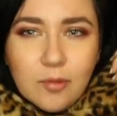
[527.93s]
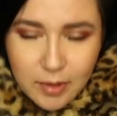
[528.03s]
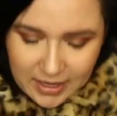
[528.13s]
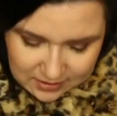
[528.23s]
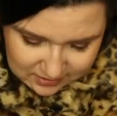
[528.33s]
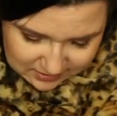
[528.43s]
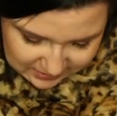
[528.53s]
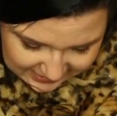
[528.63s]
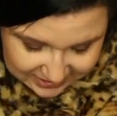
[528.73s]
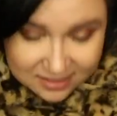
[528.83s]
but
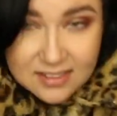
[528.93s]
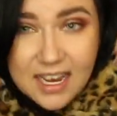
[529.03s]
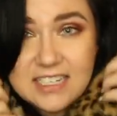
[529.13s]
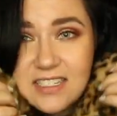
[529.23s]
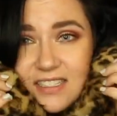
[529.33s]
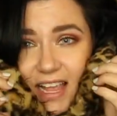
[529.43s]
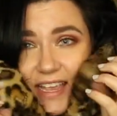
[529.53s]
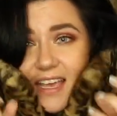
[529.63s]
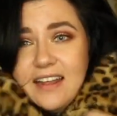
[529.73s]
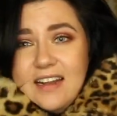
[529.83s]
I just
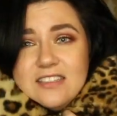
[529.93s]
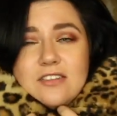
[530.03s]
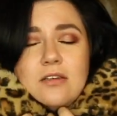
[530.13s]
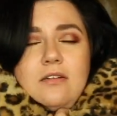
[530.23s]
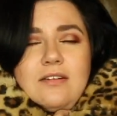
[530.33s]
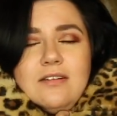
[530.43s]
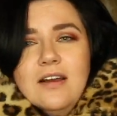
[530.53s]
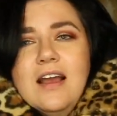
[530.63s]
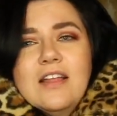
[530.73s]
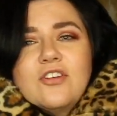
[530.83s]
like it. It's just, oh,
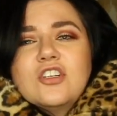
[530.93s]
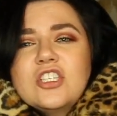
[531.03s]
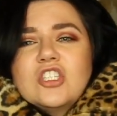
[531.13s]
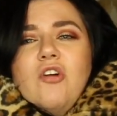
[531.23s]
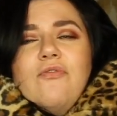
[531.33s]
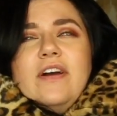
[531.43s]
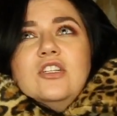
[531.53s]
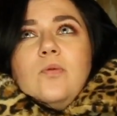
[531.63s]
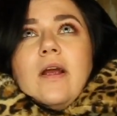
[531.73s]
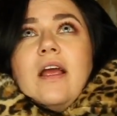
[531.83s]
they're just so fun
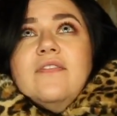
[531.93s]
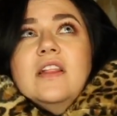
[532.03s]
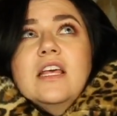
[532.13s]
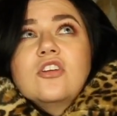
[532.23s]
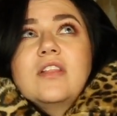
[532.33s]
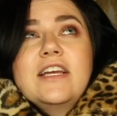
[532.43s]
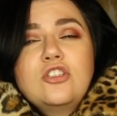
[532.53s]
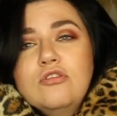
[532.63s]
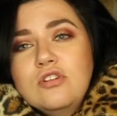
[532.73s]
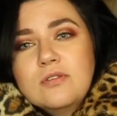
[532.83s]
to wear. I feel like they're like
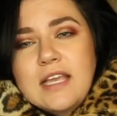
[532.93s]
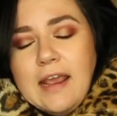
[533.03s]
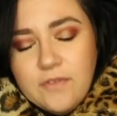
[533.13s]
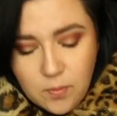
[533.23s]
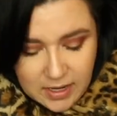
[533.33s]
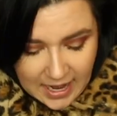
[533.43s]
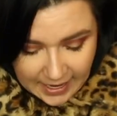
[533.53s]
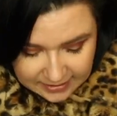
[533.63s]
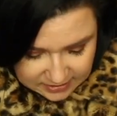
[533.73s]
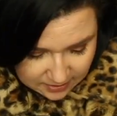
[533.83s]
tutus. Like everyone
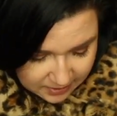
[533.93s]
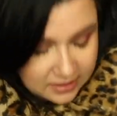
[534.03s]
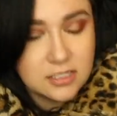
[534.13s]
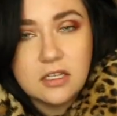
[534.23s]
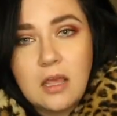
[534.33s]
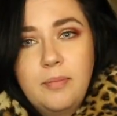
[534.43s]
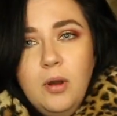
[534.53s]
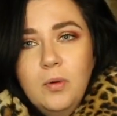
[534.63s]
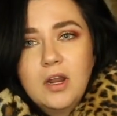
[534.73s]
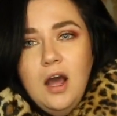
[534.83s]
hates them until they
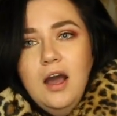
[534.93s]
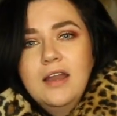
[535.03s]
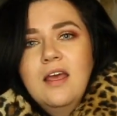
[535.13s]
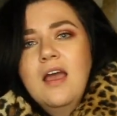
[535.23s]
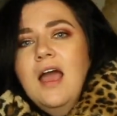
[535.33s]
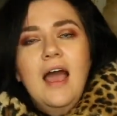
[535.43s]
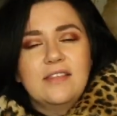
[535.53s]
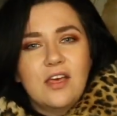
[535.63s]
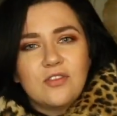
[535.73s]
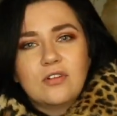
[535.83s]
put one on
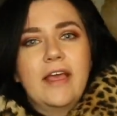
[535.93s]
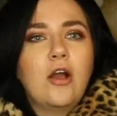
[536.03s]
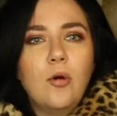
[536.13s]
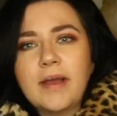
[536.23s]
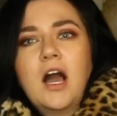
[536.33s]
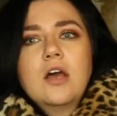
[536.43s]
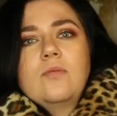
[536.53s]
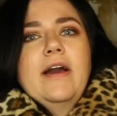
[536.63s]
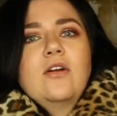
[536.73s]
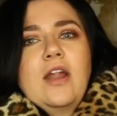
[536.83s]
and then they're like, oh my God,
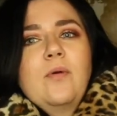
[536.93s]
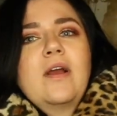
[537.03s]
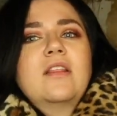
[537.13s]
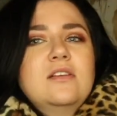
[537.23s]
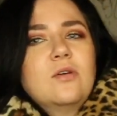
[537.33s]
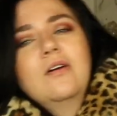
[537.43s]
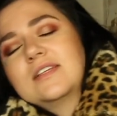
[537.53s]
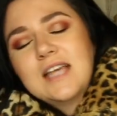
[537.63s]
why don't I wear these all the